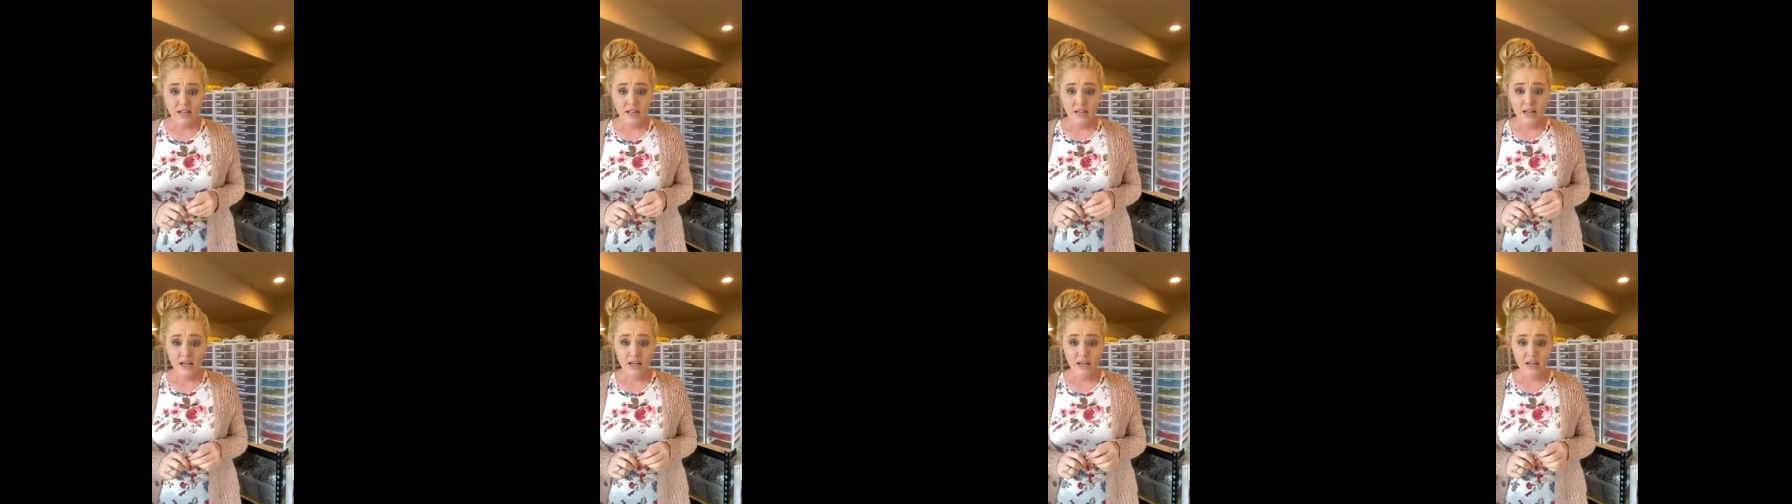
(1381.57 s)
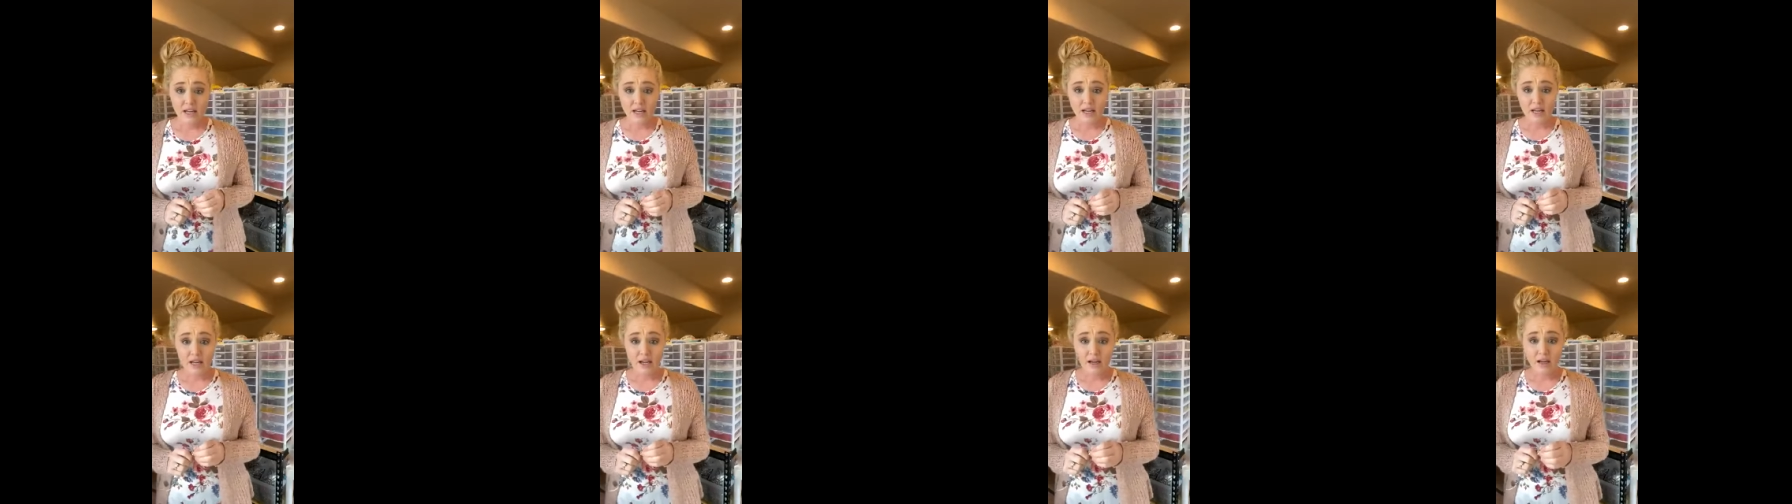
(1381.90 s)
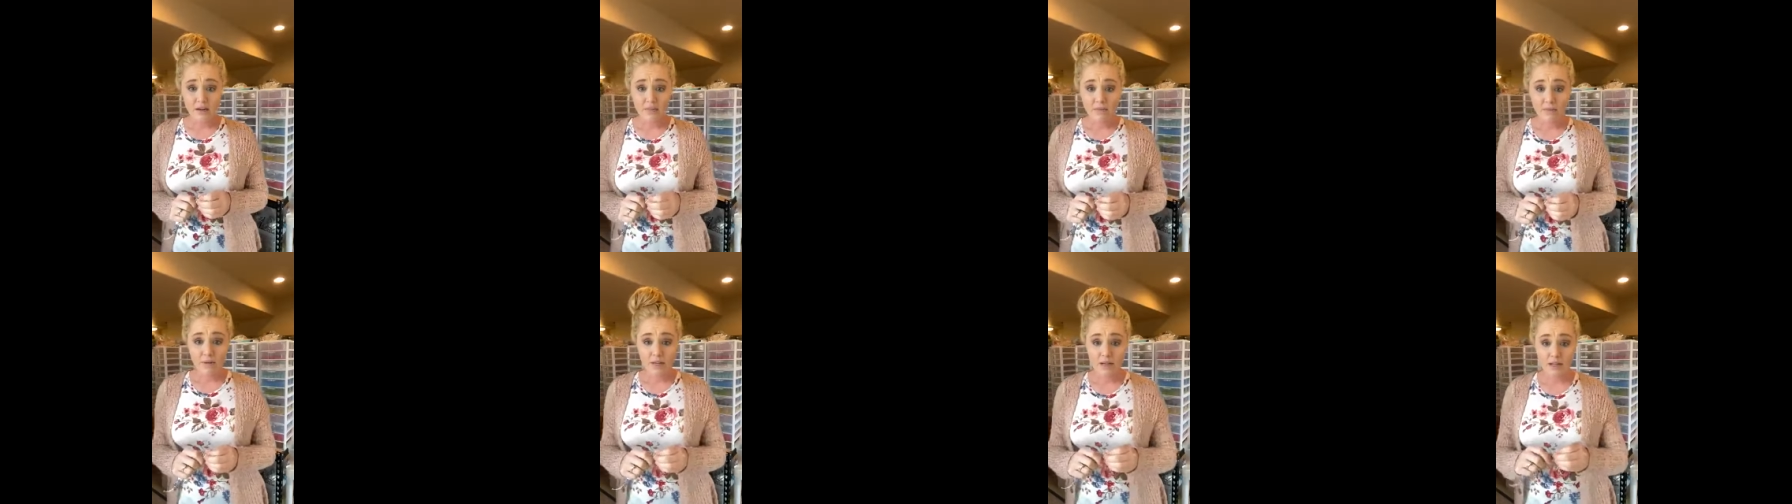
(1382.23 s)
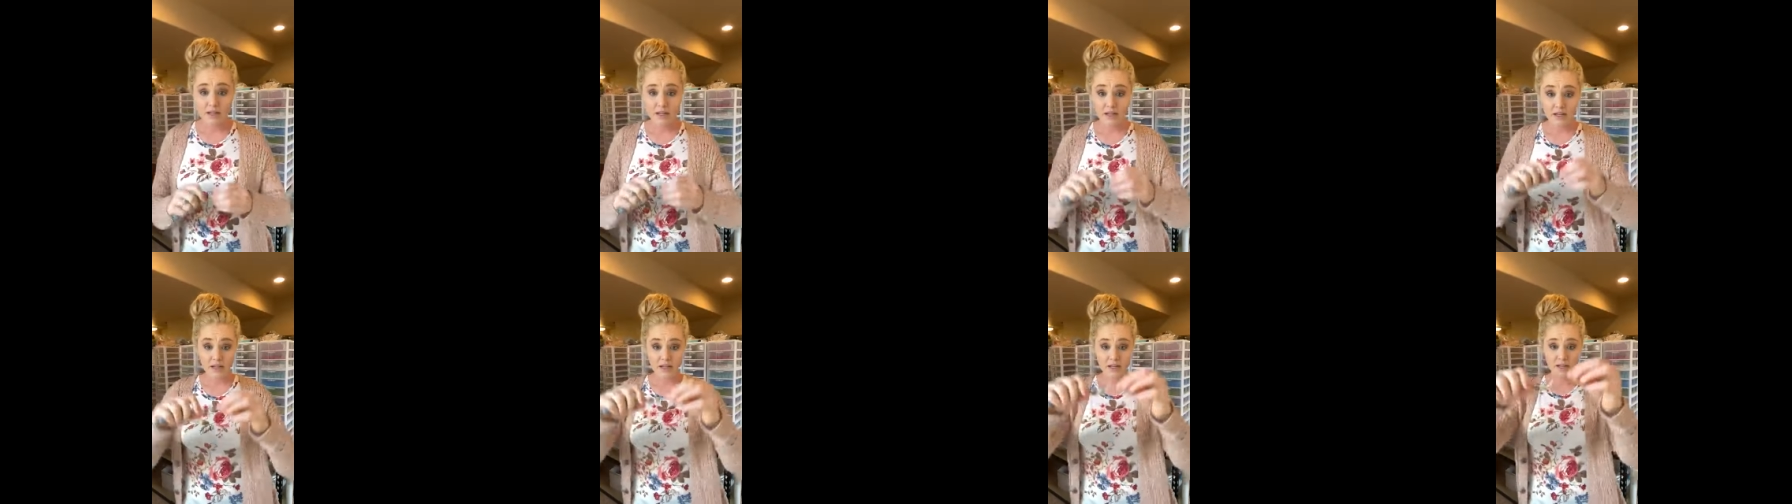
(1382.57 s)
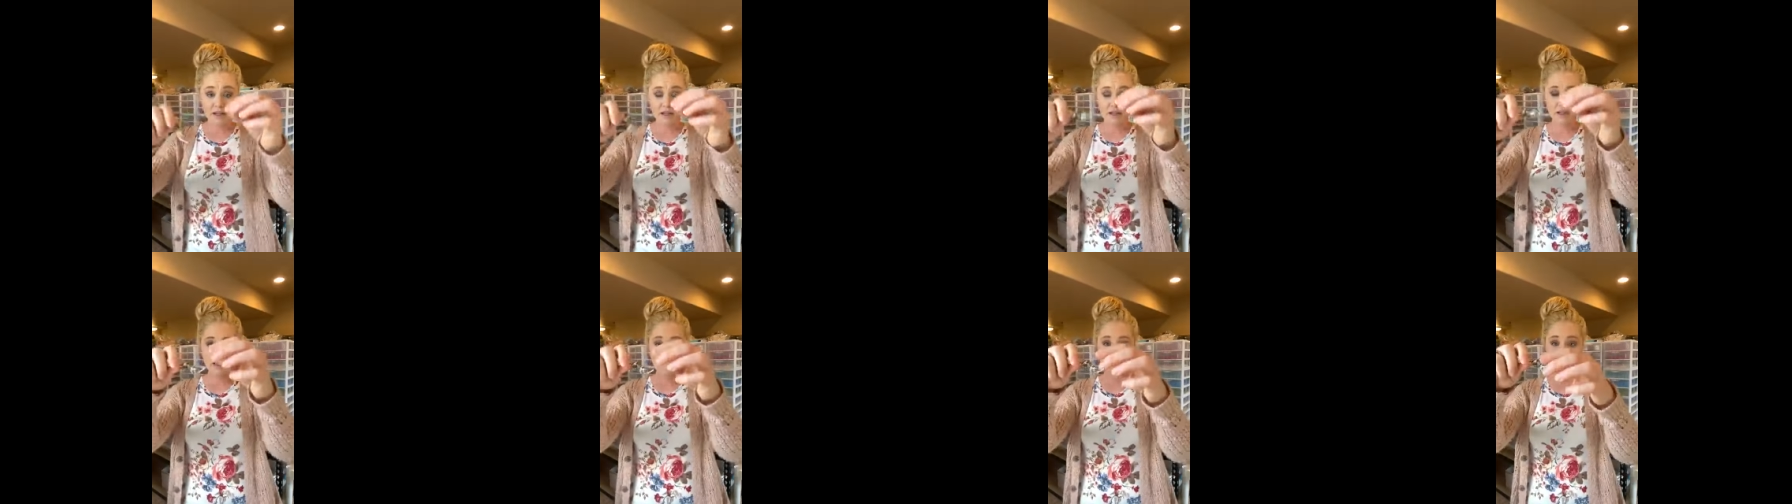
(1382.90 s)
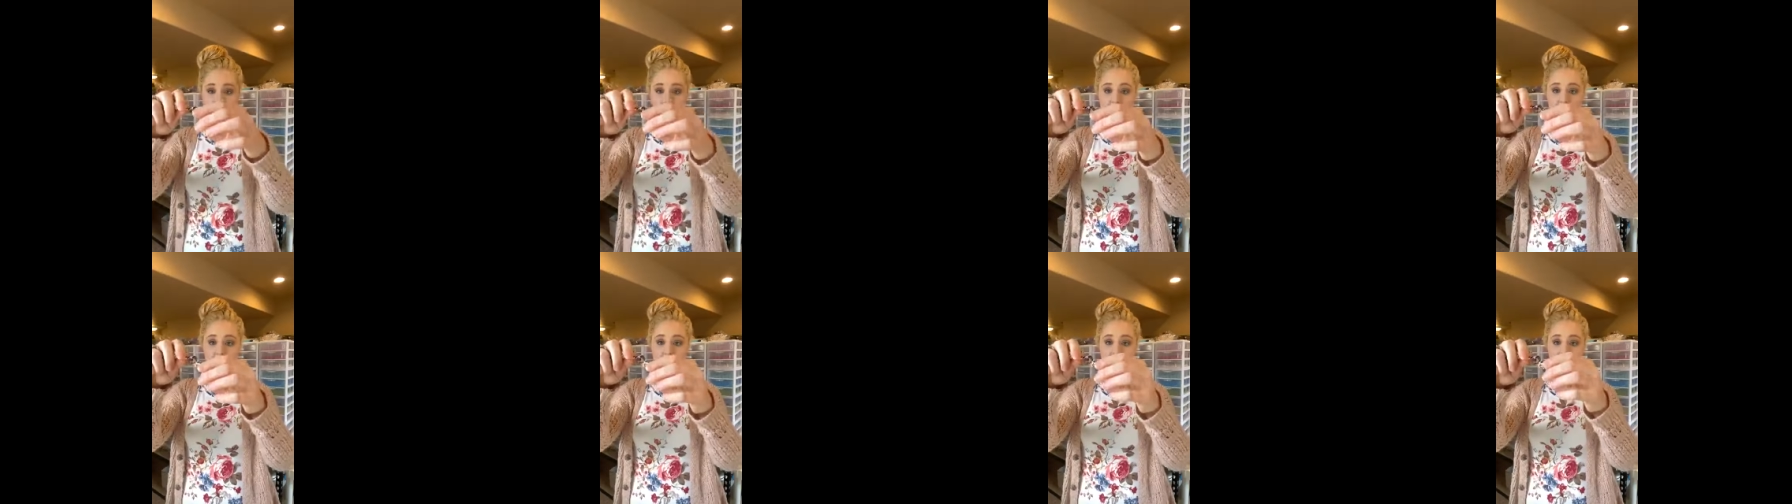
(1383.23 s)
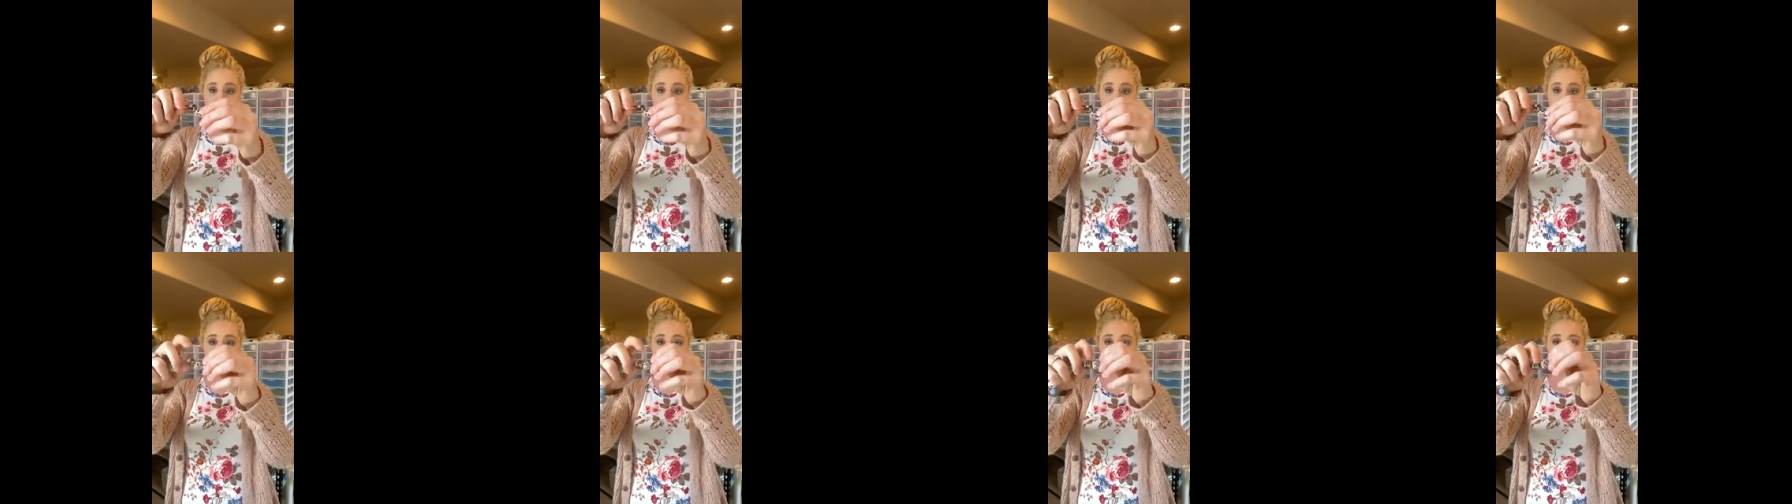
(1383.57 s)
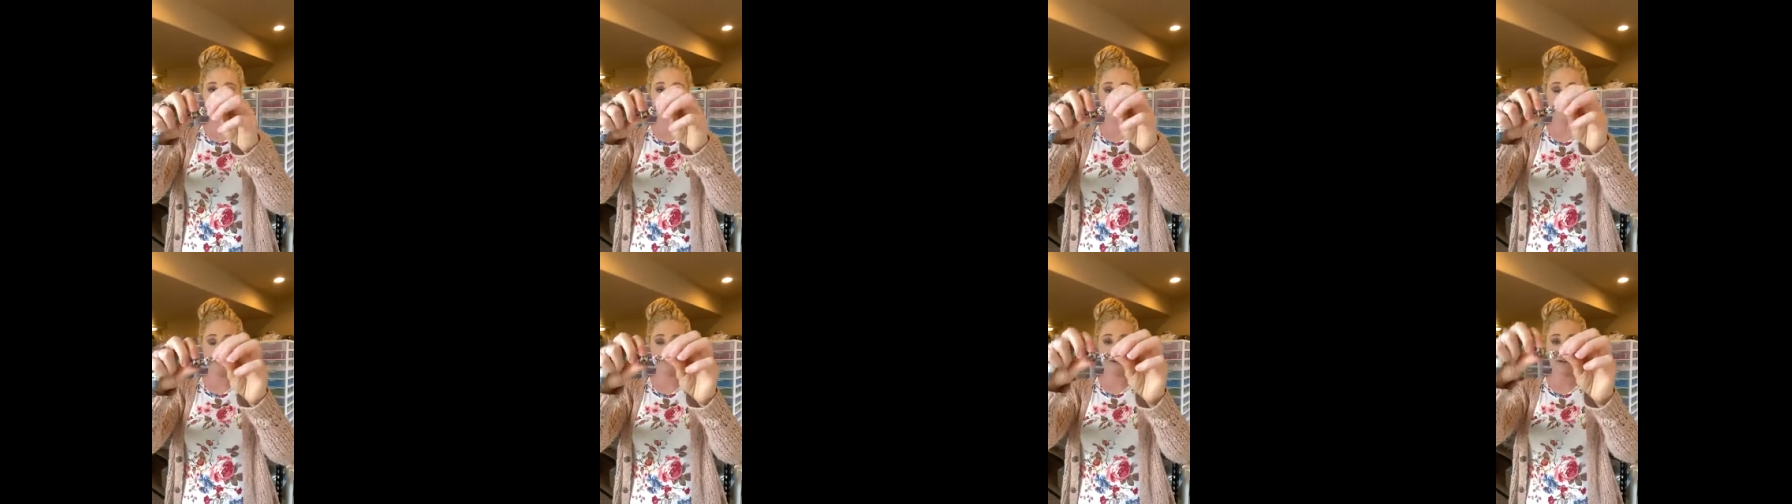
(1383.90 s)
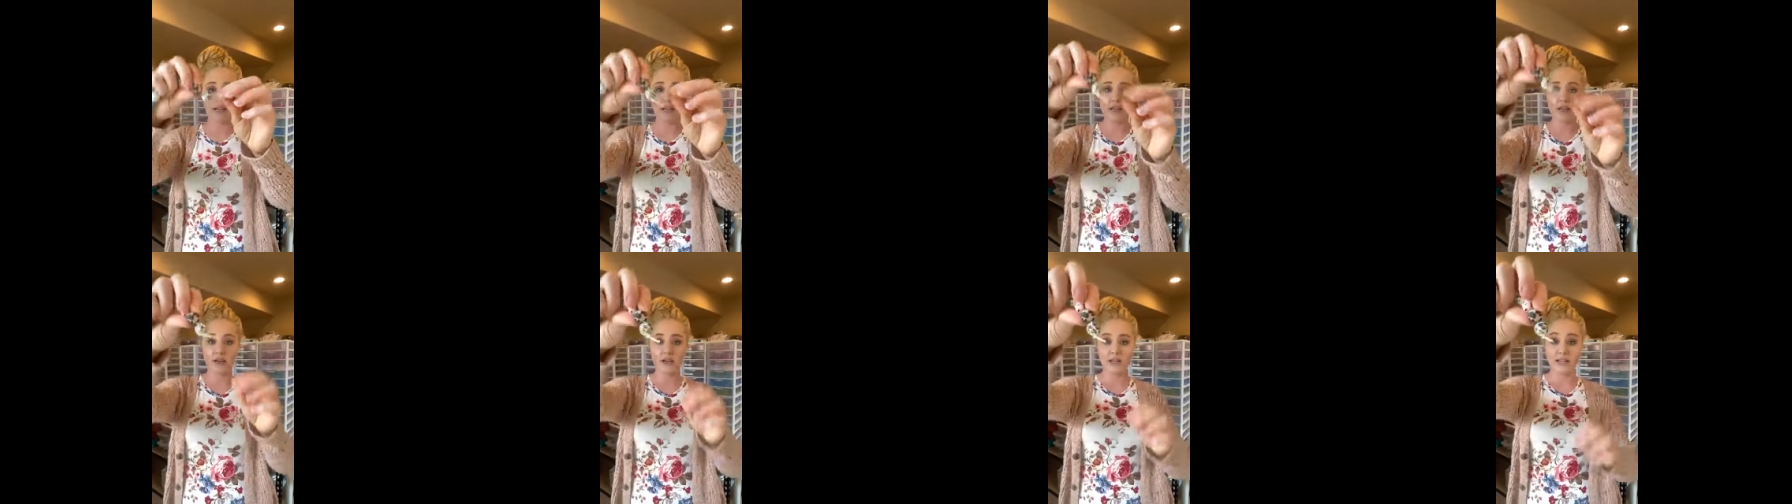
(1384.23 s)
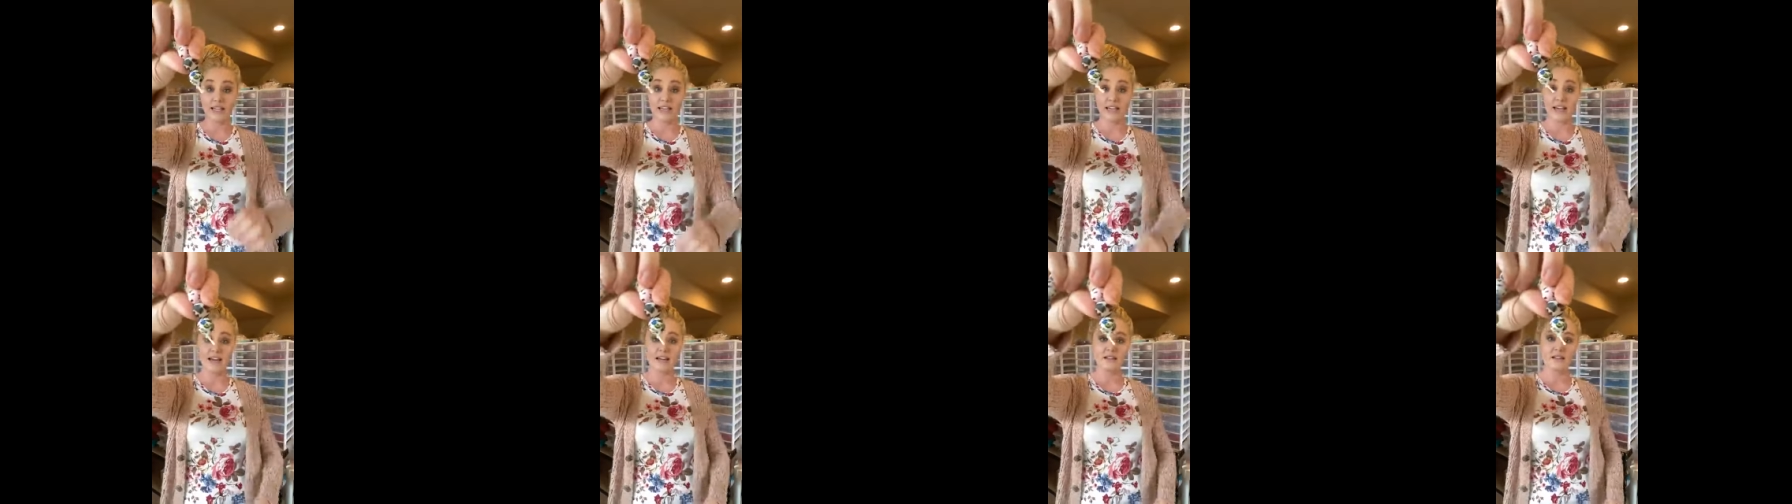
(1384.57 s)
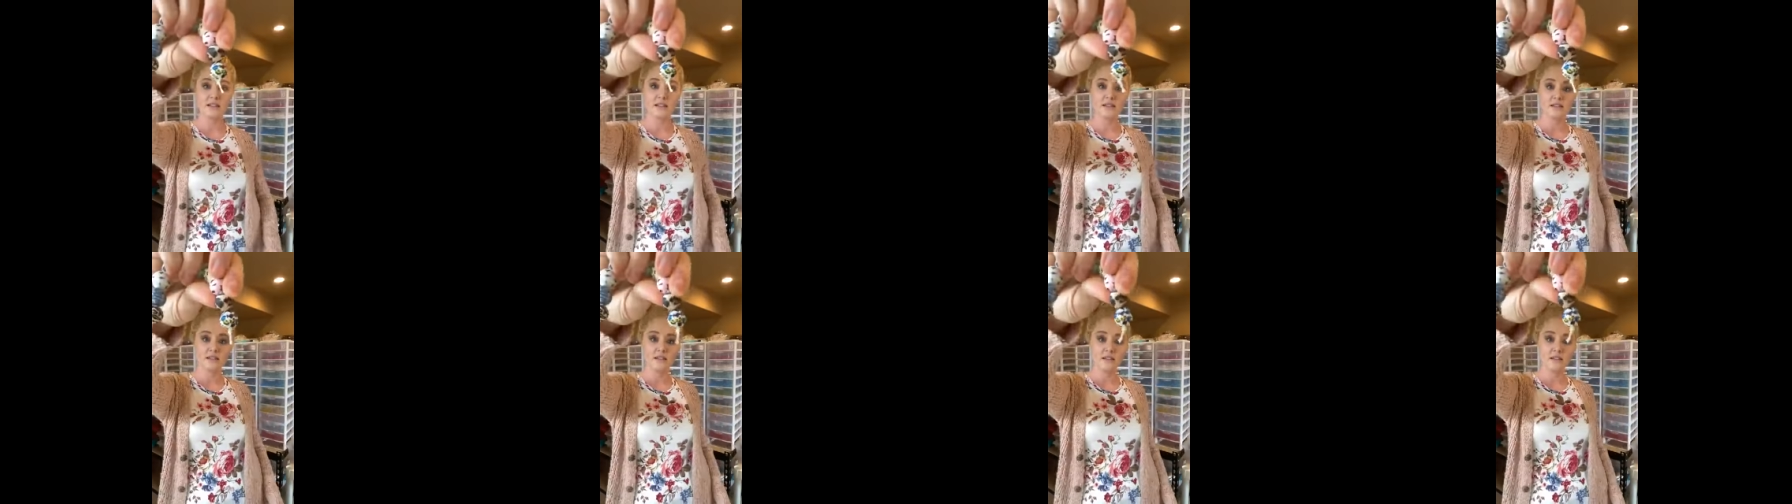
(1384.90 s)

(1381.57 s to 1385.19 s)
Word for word: Um, and they're this one right here on the end.